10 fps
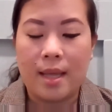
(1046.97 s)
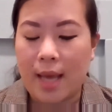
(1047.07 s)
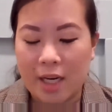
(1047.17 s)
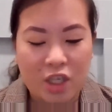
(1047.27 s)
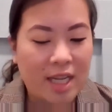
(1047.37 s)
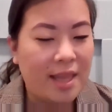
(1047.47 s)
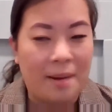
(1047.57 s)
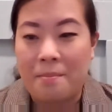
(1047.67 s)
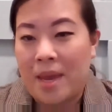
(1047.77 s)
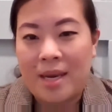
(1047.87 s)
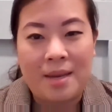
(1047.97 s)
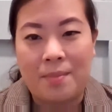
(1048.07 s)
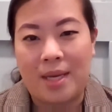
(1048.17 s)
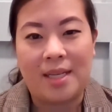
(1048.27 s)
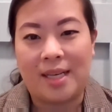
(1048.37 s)
Actually, there are
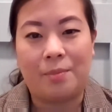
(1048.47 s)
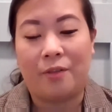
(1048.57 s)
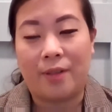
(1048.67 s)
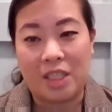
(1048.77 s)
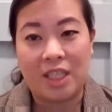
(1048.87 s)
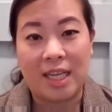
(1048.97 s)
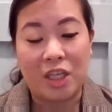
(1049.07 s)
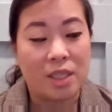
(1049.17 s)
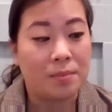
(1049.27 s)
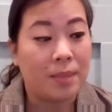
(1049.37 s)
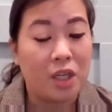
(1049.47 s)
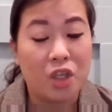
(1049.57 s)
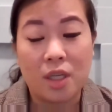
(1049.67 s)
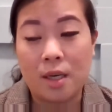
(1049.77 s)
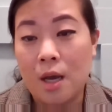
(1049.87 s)
many type of legislations in
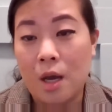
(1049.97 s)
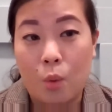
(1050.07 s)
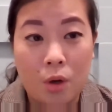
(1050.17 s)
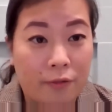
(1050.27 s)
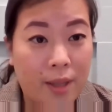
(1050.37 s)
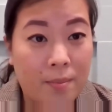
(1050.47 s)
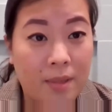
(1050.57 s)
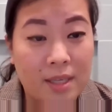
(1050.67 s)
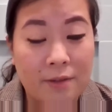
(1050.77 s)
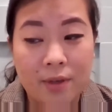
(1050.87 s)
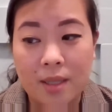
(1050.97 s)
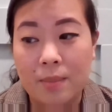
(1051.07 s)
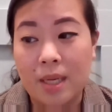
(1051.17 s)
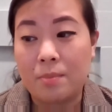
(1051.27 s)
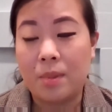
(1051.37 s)
Malaysia. One of them is even the
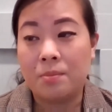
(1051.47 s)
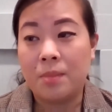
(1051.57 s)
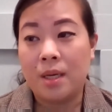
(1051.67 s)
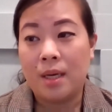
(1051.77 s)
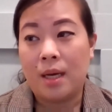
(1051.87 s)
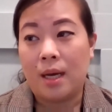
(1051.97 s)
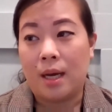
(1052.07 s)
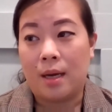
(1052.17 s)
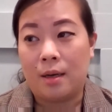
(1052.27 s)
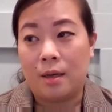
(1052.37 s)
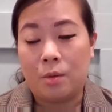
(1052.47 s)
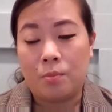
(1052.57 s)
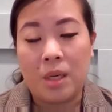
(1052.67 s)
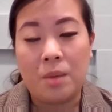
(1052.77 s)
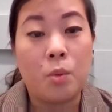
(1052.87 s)
minimum
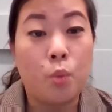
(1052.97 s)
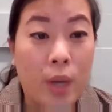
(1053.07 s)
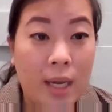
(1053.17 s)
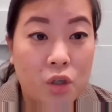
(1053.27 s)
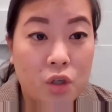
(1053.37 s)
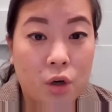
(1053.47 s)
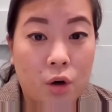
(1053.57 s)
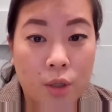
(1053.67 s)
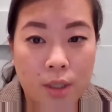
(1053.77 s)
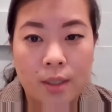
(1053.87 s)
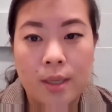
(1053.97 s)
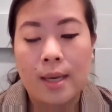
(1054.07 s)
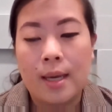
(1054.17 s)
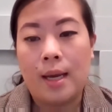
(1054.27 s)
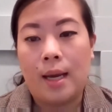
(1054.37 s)
wage order.
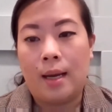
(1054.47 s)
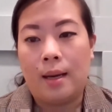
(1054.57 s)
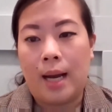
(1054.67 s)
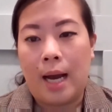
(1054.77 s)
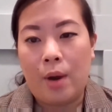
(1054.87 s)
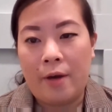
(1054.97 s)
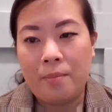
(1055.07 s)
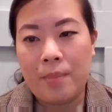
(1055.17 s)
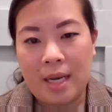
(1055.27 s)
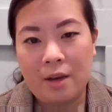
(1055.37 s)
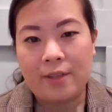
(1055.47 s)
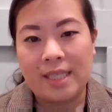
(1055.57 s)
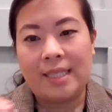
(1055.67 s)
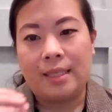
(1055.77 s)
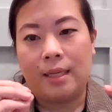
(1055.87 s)
However, many of
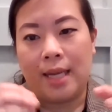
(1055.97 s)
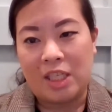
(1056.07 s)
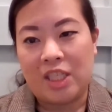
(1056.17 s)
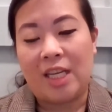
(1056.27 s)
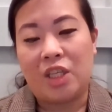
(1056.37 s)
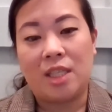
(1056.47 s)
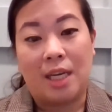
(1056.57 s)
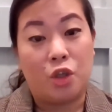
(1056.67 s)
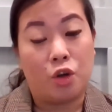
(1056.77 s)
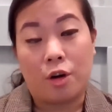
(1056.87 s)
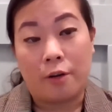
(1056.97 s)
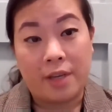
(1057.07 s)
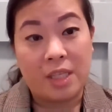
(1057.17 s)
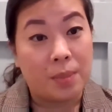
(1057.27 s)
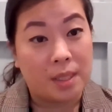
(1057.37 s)
these legislations are geography
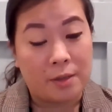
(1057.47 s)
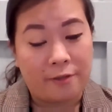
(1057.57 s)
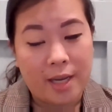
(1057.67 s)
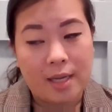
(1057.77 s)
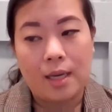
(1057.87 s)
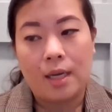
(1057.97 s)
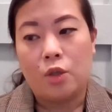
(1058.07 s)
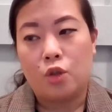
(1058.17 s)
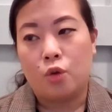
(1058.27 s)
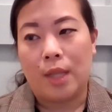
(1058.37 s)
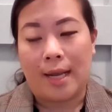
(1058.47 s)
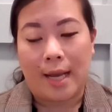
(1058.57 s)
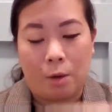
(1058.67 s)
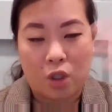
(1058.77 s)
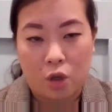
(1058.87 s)
specific. So like I
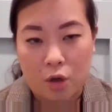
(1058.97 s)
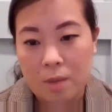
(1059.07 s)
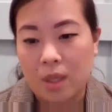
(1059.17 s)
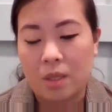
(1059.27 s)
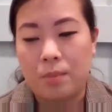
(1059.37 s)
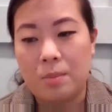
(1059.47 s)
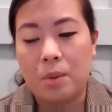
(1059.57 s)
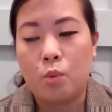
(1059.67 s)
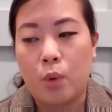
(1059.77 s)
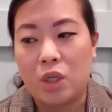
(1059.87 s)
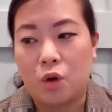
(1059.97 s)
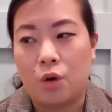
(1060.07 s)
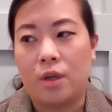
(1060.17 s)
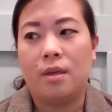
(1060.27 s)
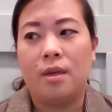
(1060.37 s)
was talking about the minimum wage
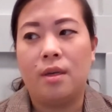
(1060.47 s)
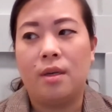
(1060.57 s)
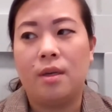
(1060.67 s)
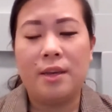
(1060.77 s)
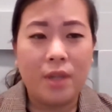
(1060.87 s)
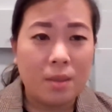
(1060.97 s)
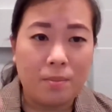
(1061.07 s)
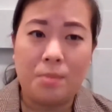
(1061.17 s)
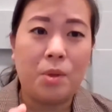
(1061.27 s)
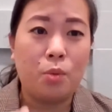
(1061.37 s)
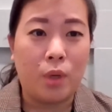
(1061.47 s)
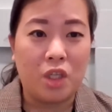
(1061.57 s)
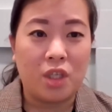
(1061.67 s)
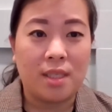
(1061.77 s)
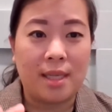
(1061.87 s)
order, even the minimum
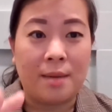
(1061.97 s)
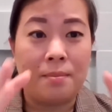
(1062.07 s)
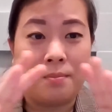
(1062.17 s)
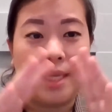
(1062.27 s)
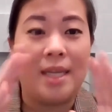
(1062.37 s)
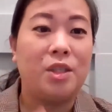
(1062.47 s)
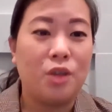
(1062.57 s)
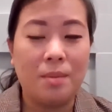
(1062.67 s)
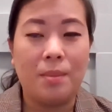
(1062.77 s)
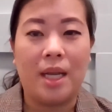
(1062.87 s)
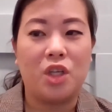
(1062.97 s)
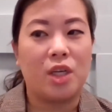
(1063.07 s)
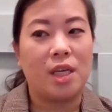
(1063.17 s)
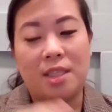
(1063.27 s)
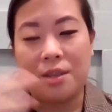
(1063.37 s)
wages in Peninsular Malaysia
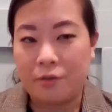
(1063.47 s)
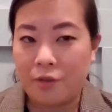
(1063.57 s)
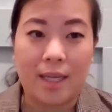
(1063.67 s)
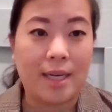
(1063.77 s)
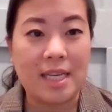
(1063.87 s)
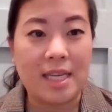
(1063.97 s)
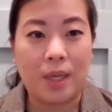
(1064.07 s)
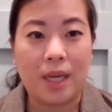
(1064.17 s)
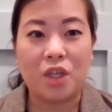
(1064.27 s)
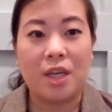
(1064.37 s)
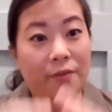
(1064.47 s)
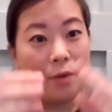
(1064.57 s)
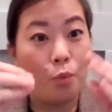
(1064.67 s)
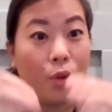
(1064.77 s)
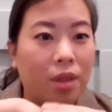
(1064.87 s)
is different than East Malaysia.
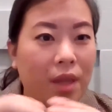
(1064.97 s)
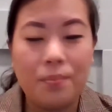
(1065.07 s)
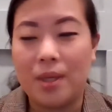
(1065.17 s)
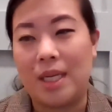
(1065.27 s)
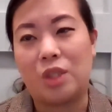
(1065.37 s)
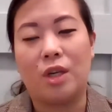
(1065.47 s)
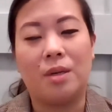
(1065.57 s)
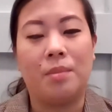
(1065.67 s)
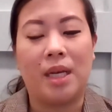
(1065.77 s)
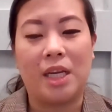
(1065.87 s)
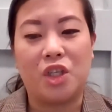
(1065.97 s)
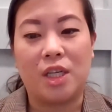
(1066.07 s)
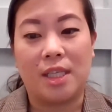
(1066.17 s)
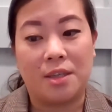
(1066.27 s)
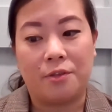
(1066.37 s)
Even within Peninsular Malaysia,
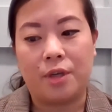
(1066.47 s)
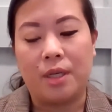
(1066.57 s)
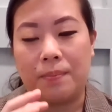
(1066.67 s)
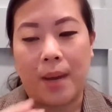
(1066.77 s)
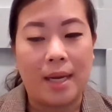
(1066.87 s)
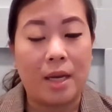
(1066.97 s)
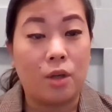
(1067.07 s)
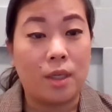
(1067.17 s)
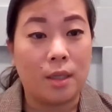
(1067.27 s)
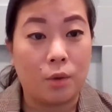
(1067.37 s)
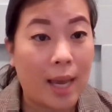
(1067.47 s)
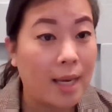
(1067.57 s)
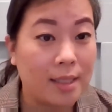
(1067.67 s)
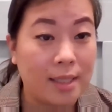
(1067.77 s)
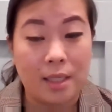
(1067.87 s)
it's different depending on the
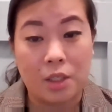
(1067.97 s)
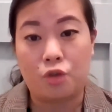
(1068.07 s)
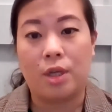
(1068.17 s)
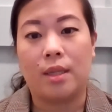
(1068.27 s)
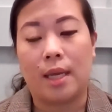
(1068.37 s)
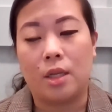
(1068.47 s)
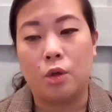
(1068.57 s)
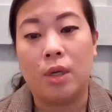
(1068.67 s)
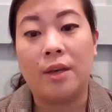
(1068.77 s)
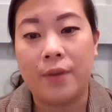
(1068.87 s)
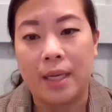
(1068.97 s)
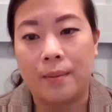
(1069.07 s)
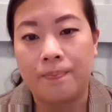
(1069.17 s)
locality and district that you live in.